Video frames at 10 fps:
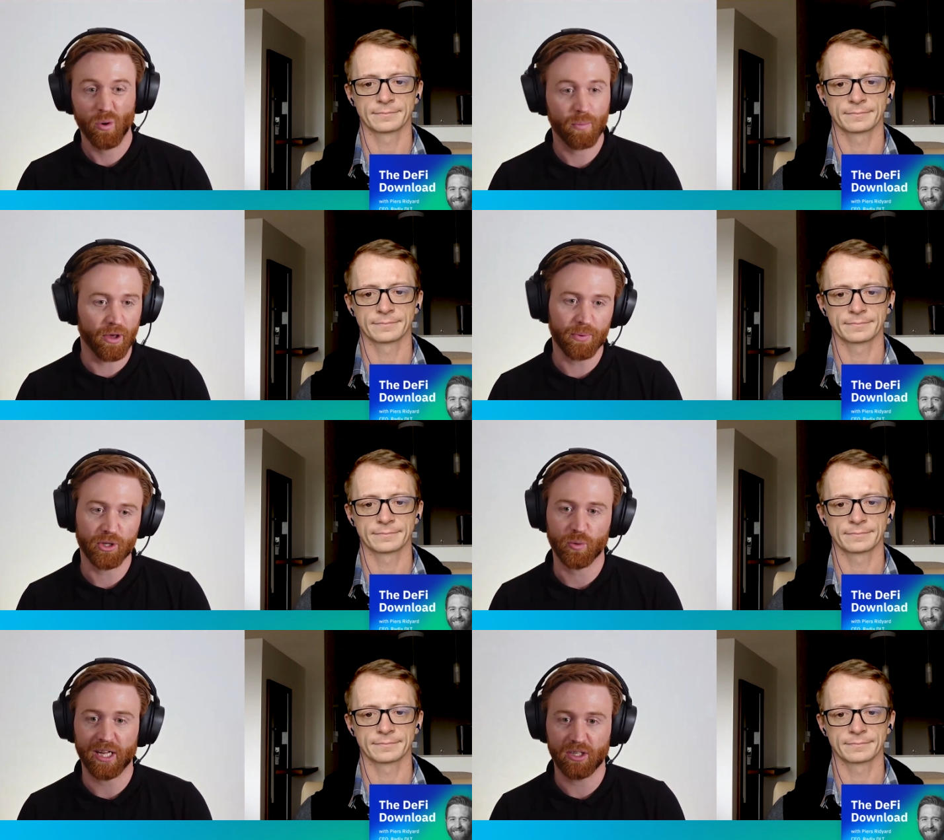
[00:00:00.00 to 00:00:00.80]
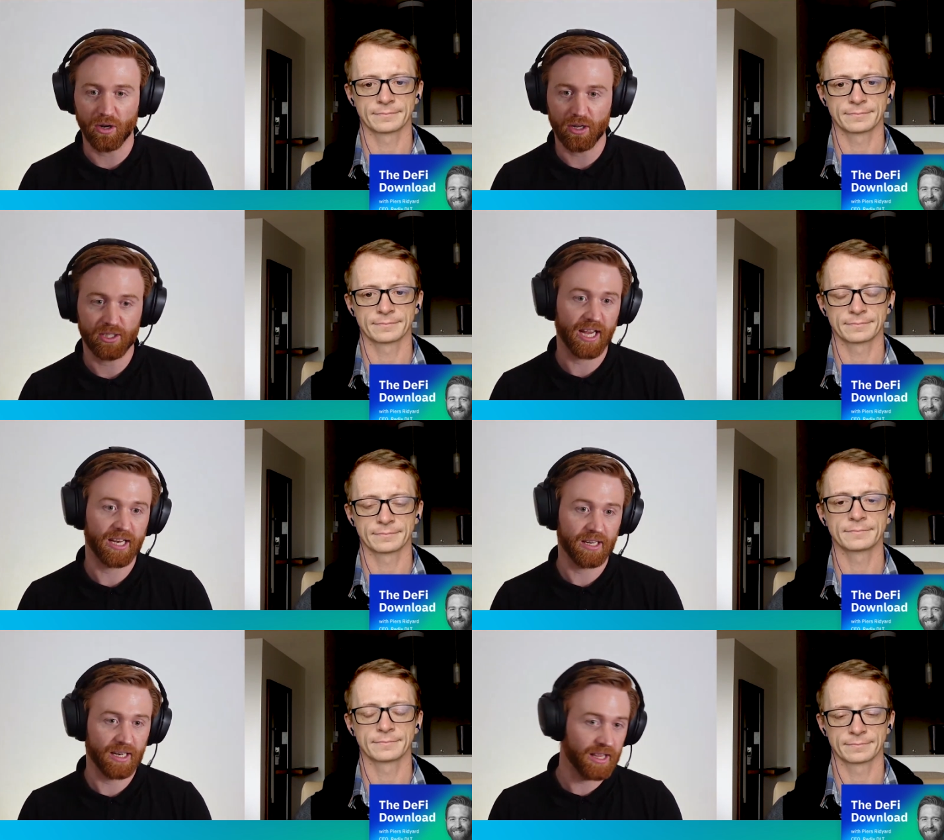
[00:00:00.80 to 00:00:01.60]
Speaker 1: We both put $20
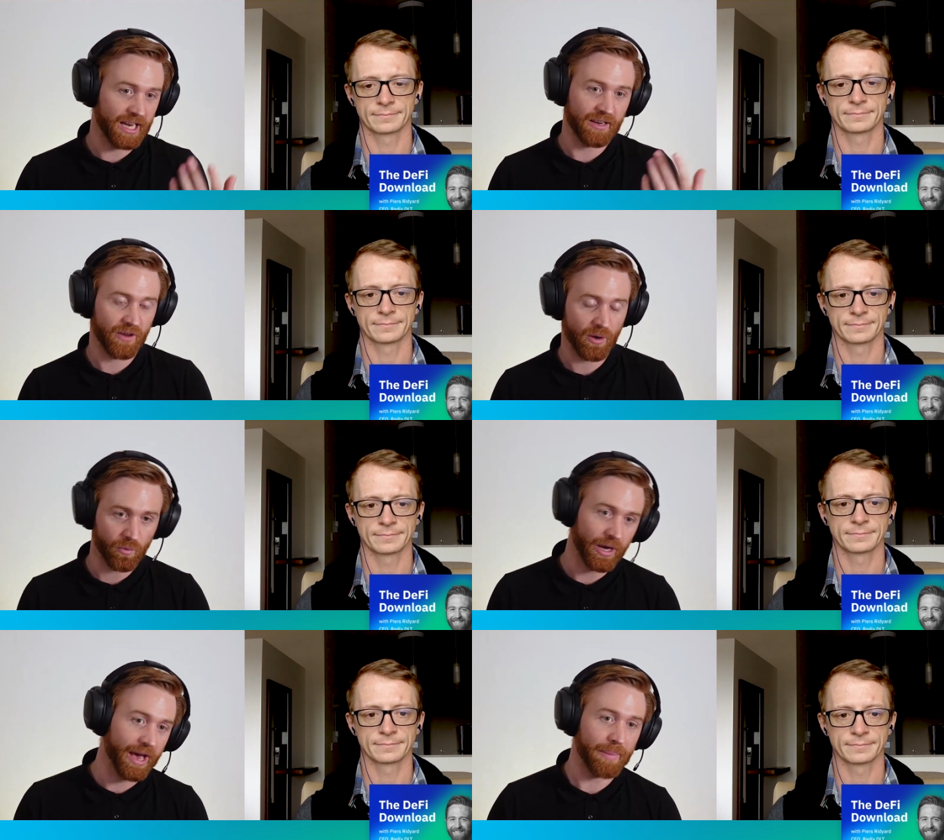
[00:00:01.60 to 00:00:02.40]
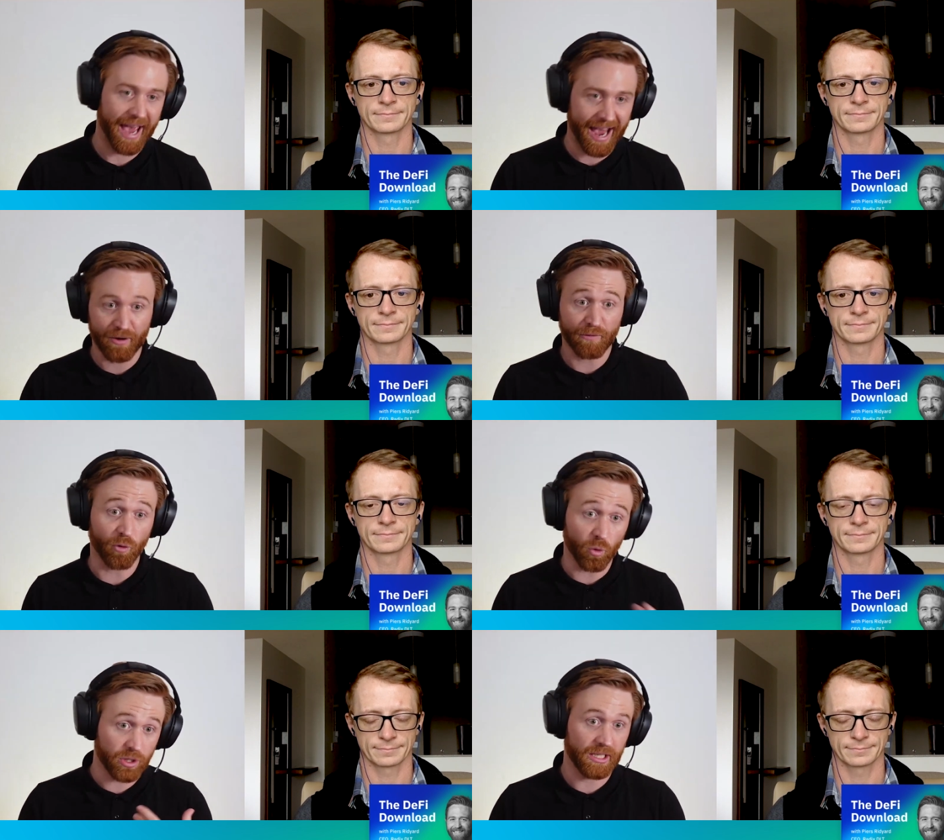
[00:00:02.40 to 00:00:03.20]
in, and at the end of it, we'll get a payout of
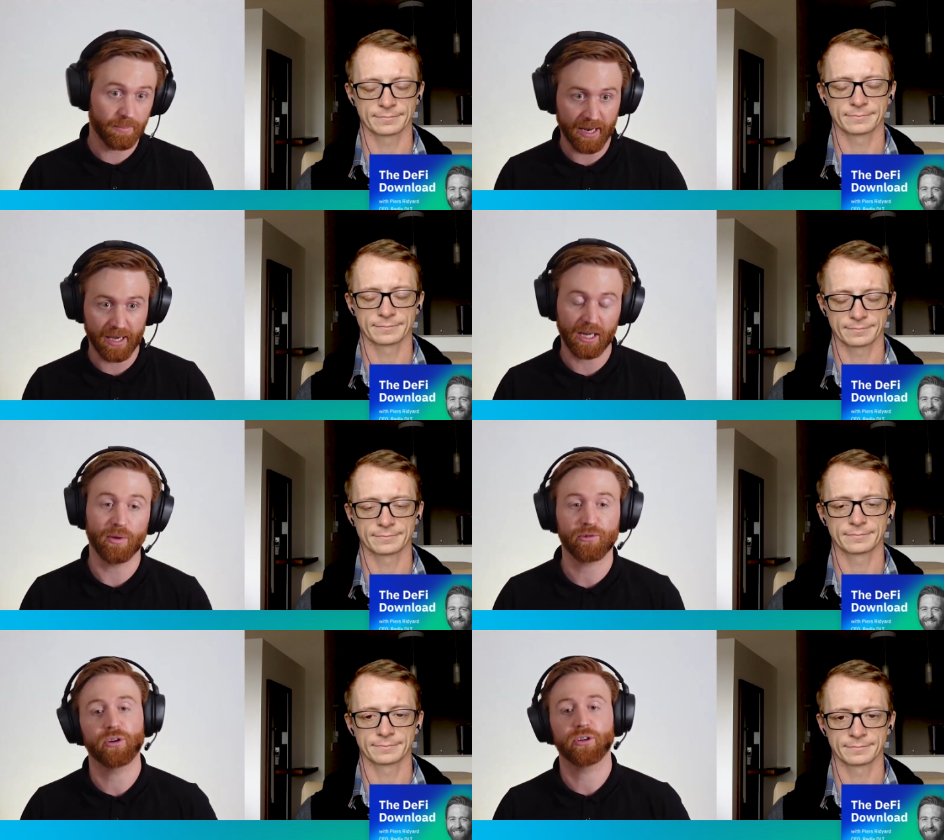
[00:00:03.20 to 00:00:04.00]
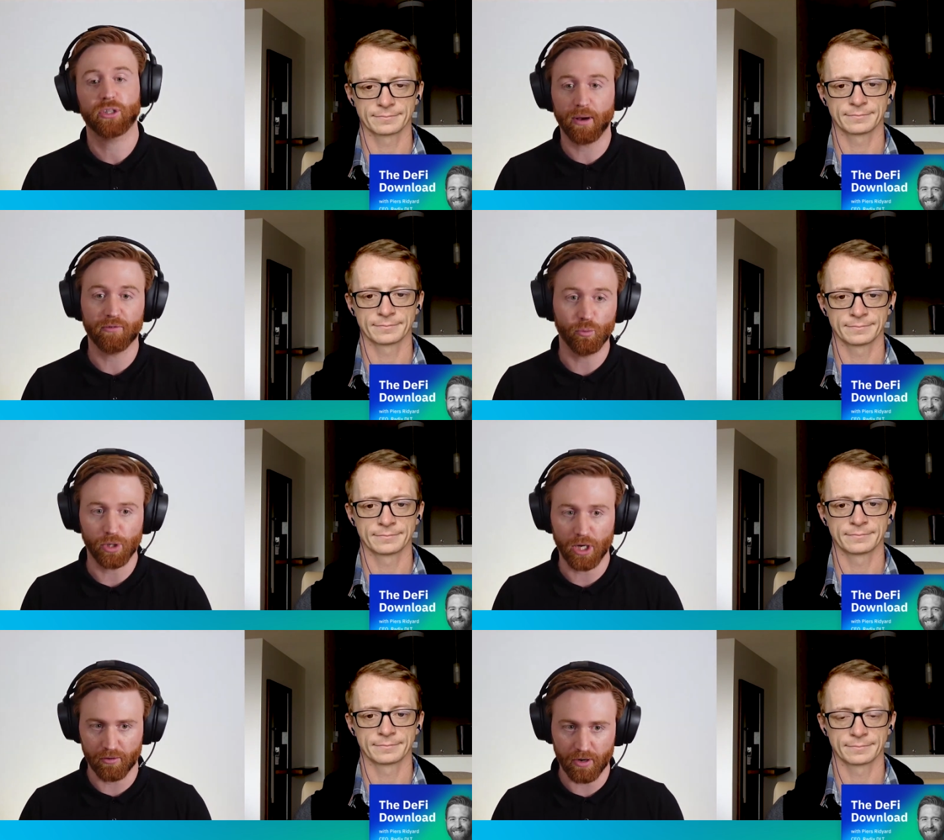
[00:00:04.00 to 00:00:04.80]
40 depending on whether or not it's above or
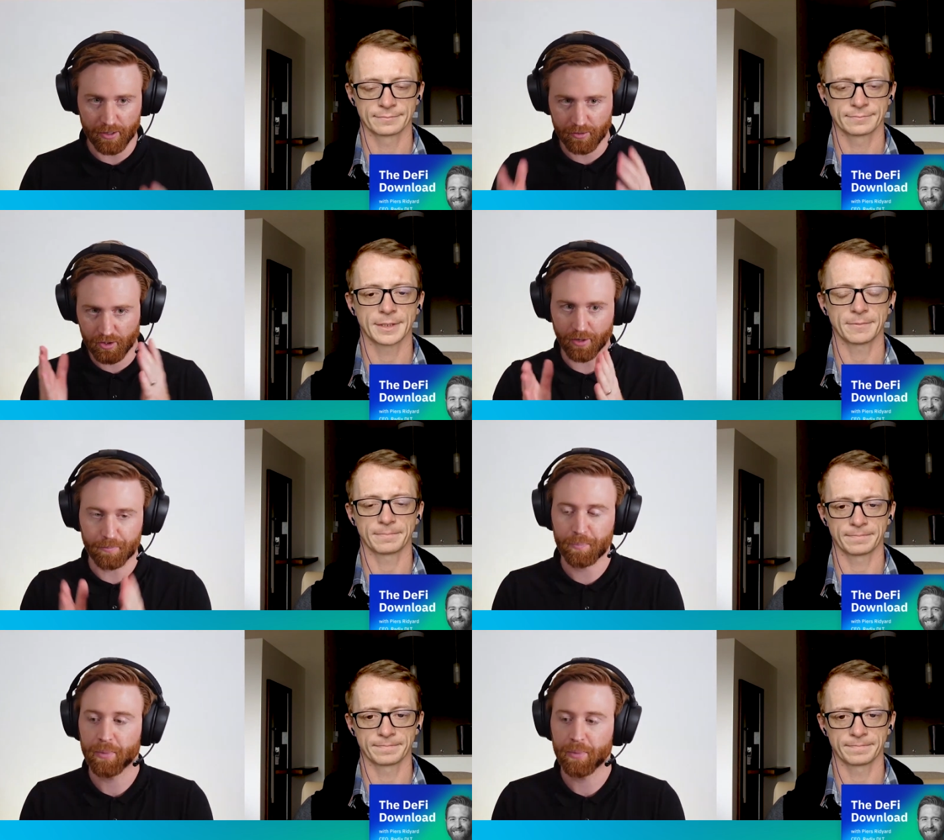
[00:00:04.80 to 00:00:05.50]
below, right? Yep. So,